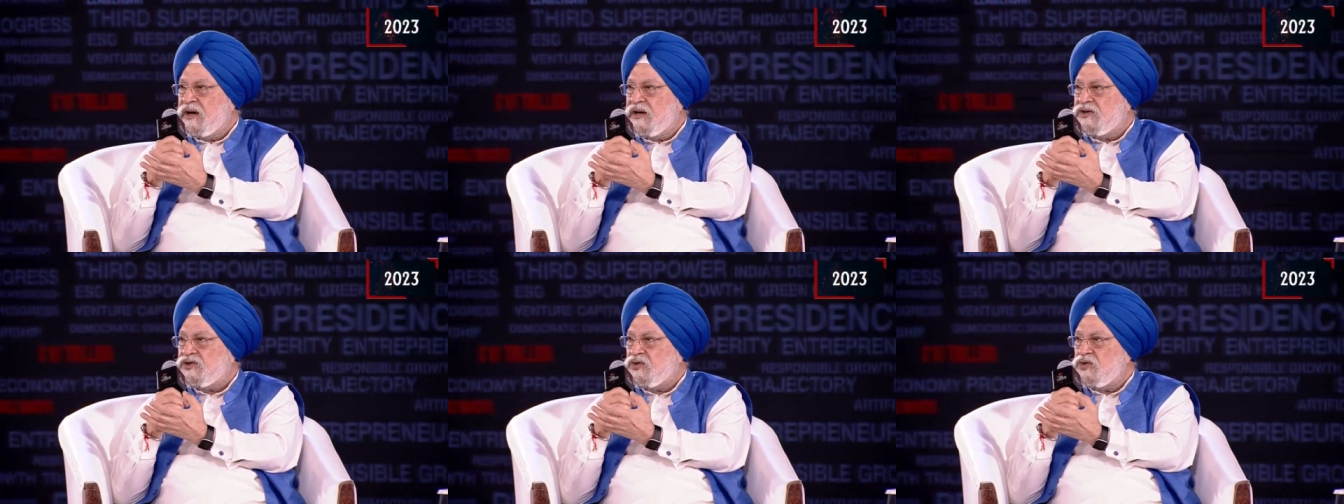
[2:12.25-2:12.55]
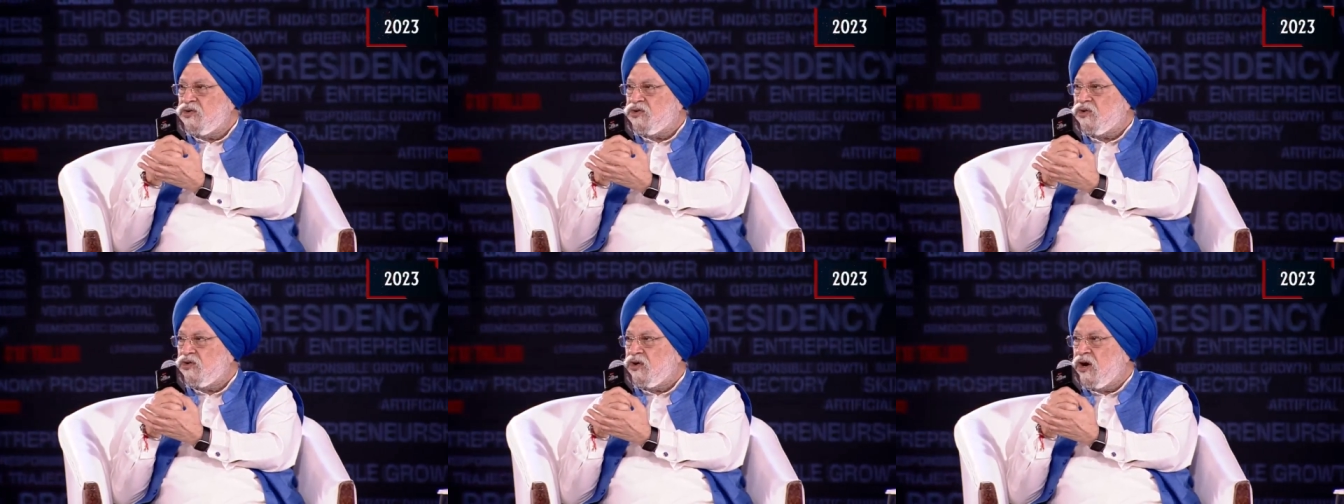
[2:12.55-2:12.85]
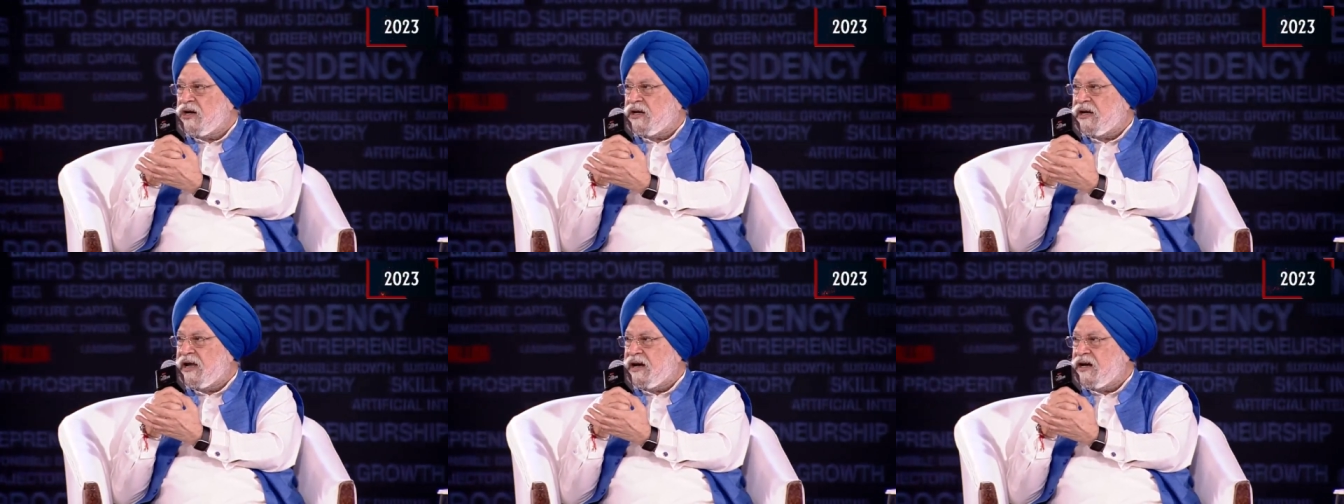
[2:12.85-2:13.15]
you should
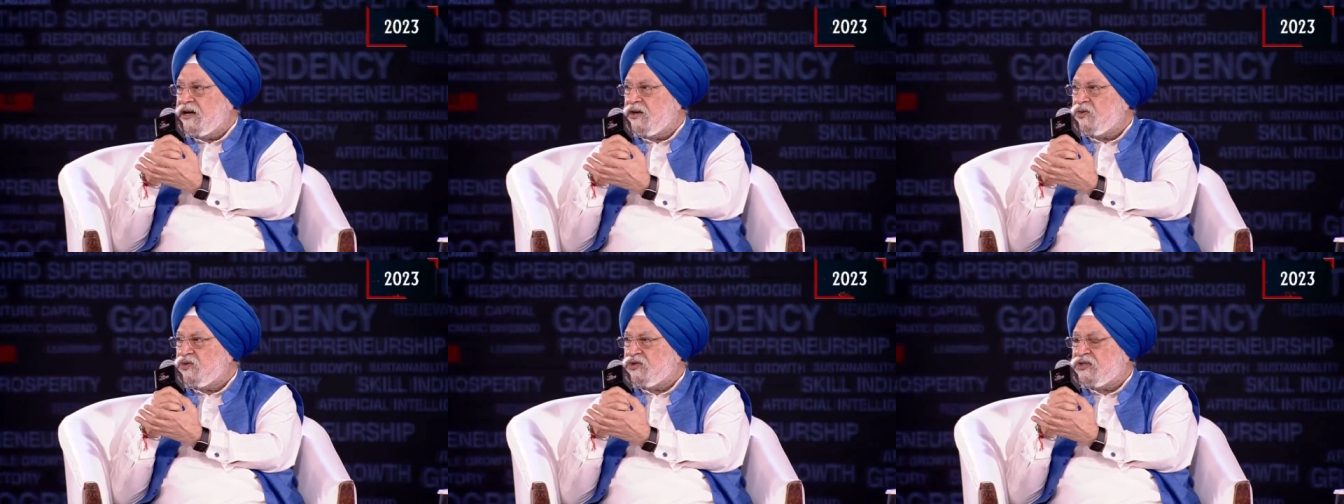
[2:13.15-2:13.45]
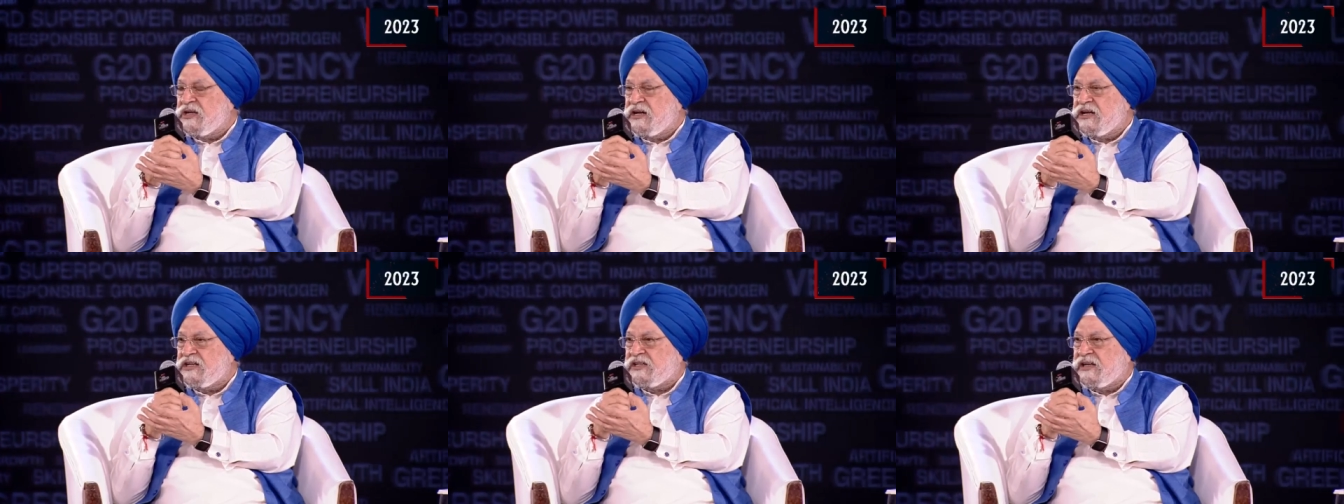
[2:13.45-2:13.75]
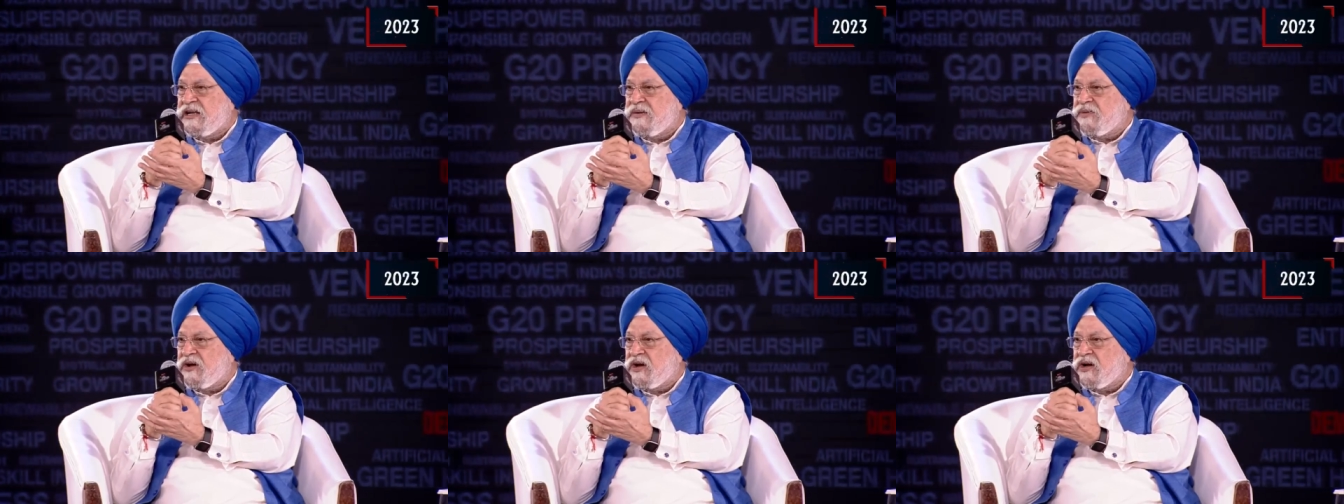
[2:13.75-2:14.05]
not take it too
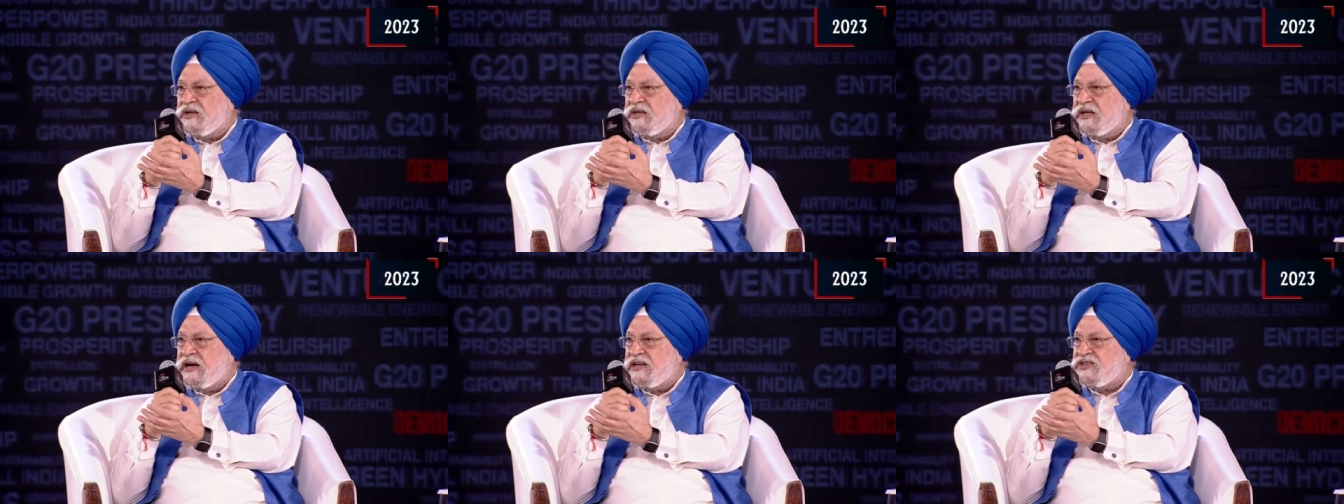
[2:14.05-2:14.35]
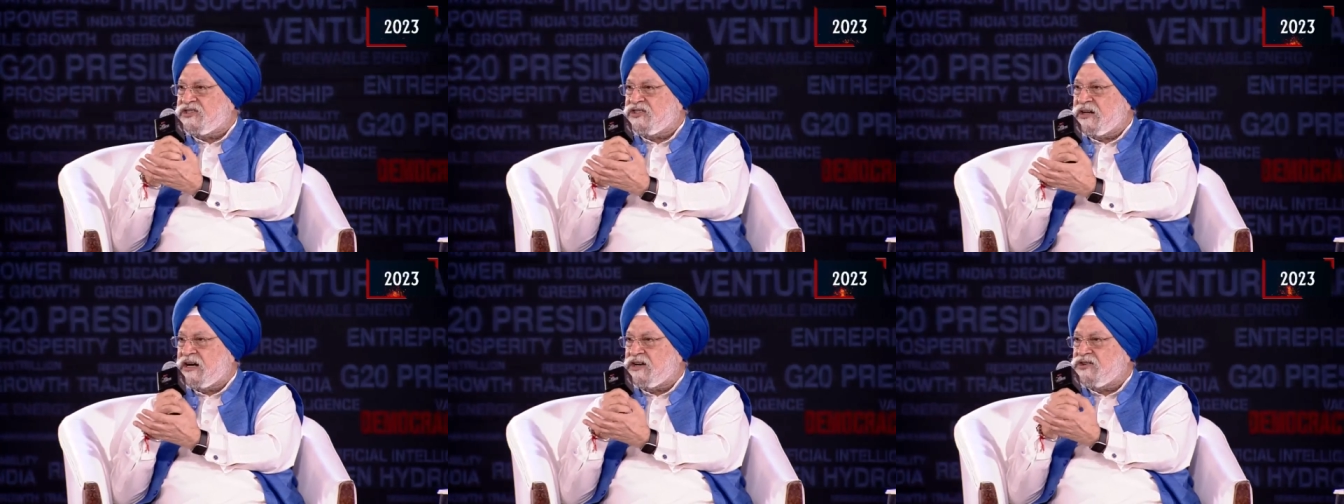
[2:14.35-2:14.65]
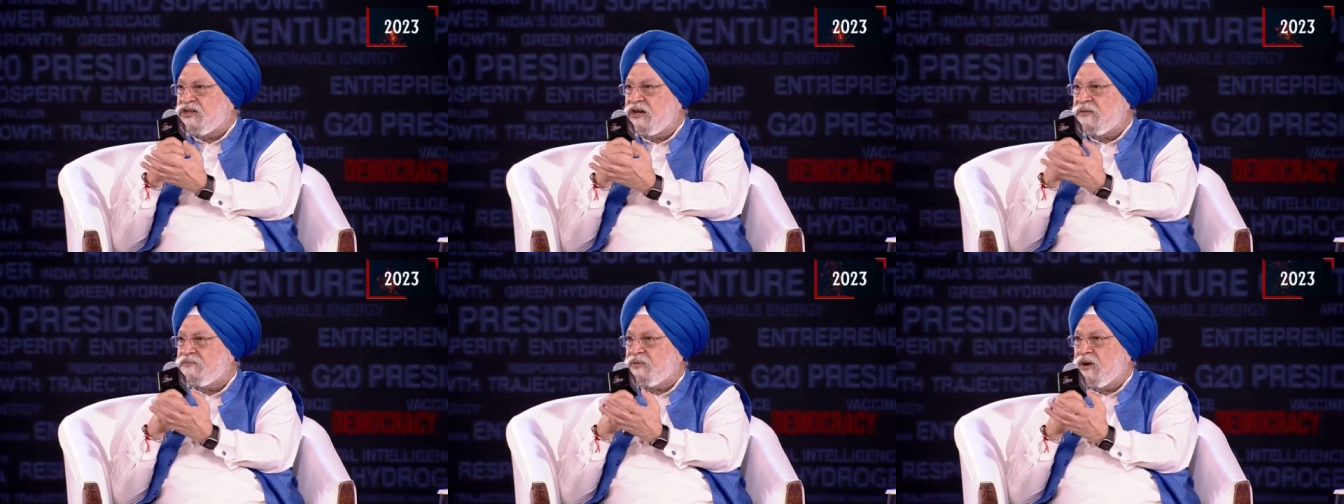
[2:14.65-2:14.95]
seriously because there are
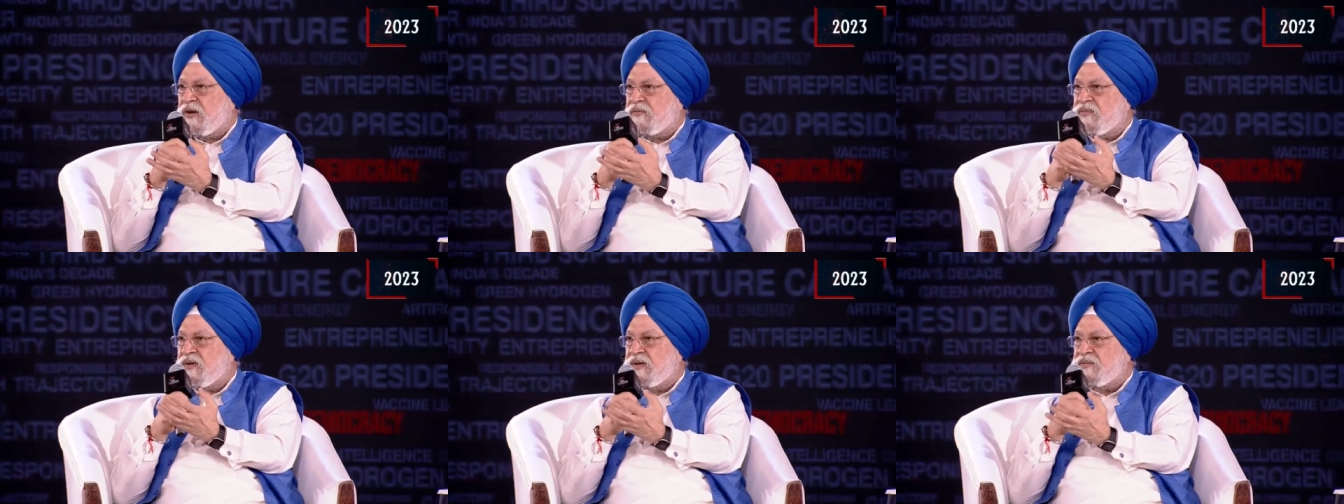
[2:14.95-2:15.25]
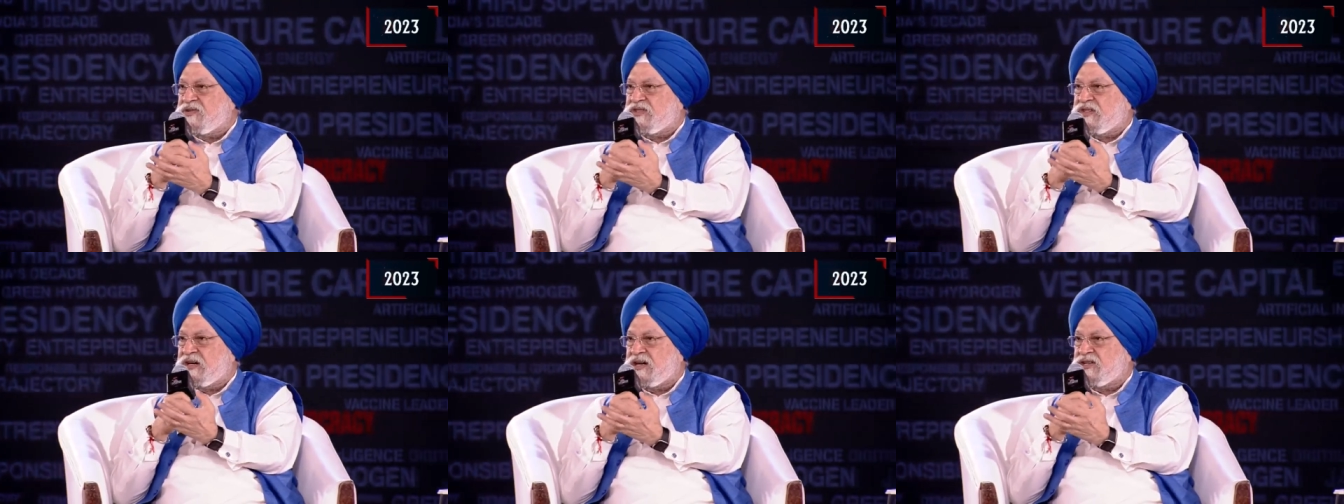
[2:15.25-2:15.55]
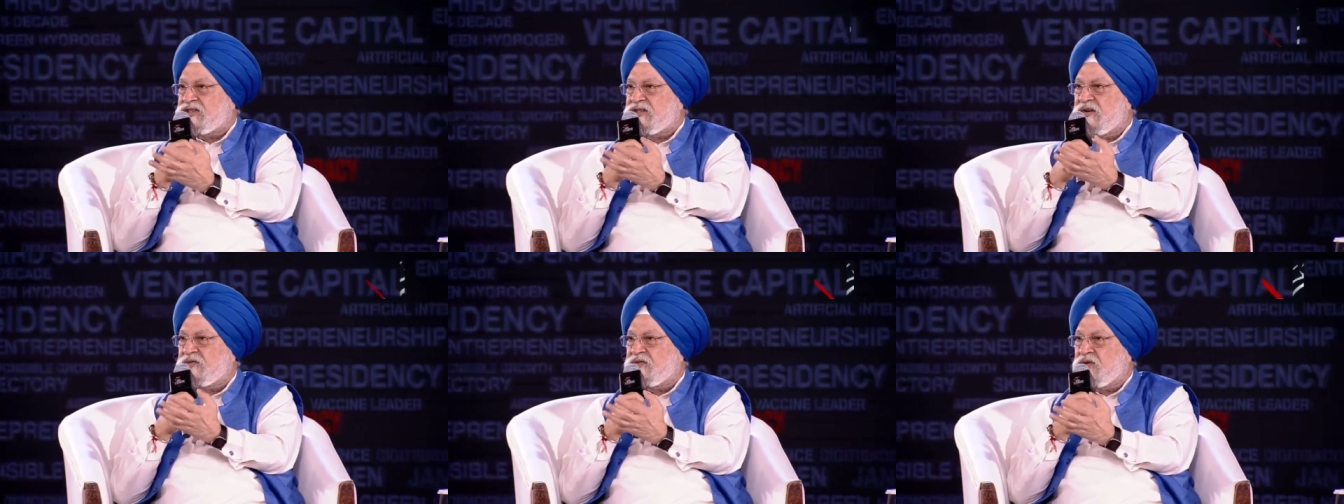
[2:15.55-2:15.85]
structural problems,
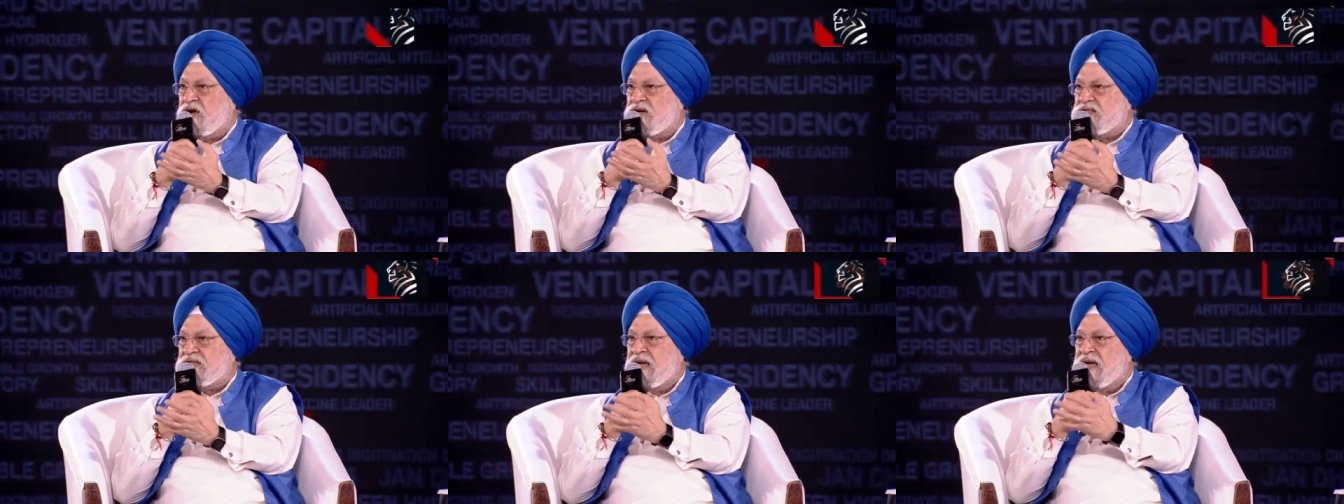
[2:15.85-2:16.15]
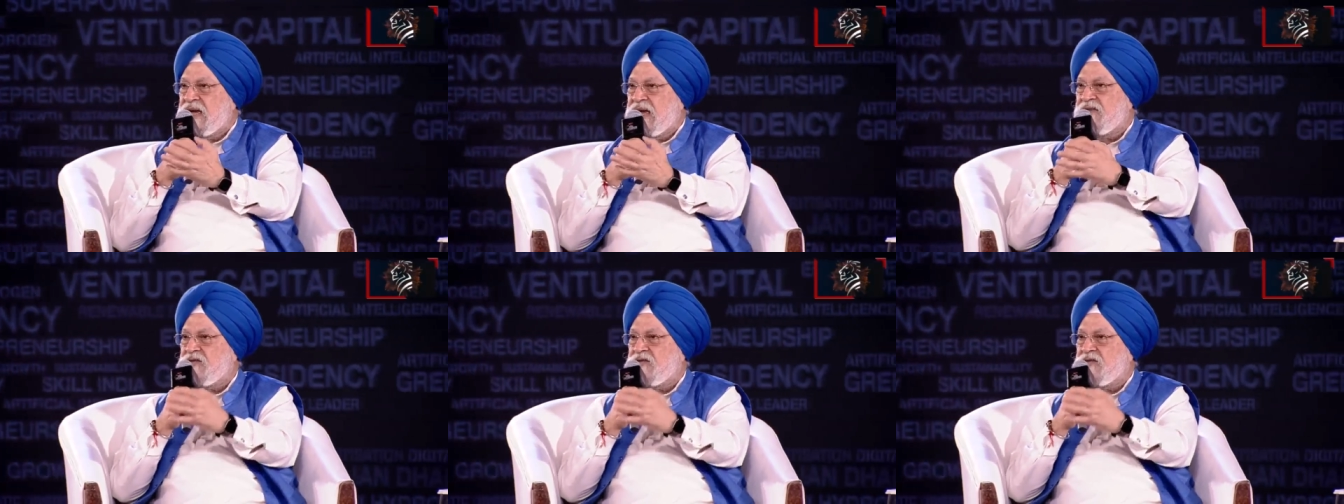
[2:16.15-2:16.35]
structural flaws.